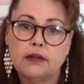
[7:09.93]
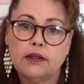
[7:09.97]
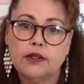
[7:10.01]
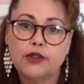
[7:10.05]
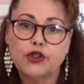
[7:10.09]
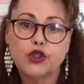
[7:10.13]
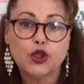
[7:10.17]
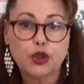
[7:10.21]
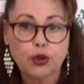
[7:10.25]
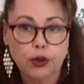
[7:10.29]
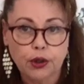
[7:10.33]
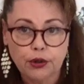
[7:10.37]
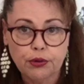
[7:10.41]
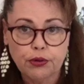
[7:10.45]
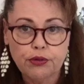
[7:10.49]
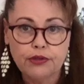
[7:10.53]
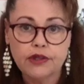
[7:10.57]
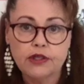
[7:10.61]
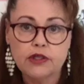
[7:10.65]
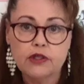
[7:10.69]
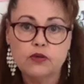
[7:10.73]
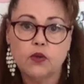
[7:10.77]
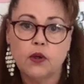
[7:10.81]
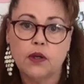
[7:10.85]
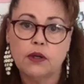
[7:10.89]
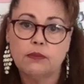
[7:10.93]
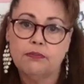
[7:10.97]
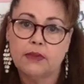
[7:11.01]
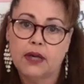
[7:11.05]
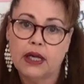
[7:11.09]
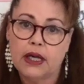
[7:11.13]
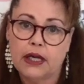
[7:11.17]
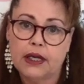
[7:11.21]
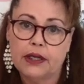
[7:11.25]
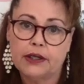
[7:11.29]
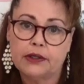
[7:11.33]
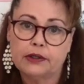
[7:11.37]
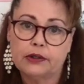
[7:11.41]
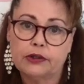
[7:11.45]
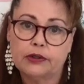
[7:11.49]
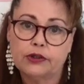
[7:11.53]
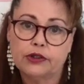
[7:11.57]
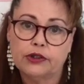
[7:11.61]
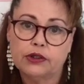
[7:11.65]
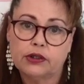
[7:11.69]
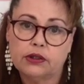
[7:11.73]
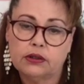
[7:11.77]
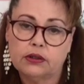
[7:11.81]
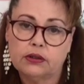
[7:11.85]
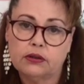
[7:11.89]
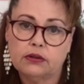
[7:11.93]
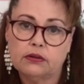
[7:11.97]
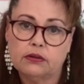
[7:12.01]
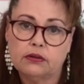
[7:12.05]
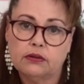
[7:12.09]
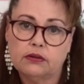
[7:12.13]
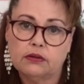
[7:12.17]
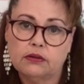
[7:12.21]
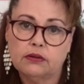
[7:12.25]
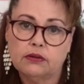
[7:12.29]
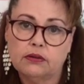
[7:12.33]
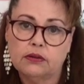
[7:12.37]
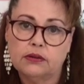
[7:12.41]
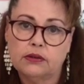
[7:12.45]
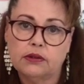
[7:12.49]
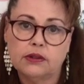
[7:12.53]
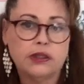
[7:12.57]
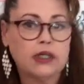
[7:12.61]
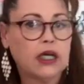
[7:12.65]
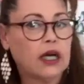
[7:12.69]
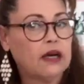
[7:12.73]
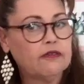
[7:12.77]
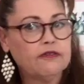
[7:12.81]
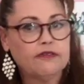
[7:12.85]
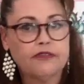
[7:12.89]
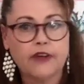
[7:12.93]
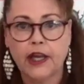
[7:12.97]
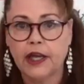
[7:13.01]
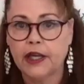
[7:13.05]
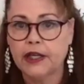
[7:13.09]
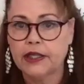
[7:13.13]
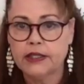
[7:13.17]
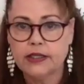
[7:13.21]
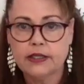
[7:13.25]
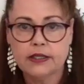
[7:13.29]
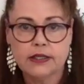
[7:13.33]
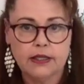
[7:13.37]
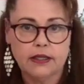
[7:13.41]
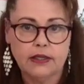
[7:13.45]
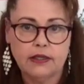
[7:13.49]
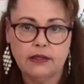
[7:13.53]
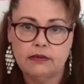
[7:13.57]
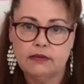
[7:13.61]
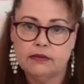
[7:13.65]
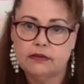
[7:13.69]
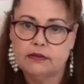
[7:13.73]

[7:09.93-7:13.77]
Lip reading: Truth is what matters, not fantasy.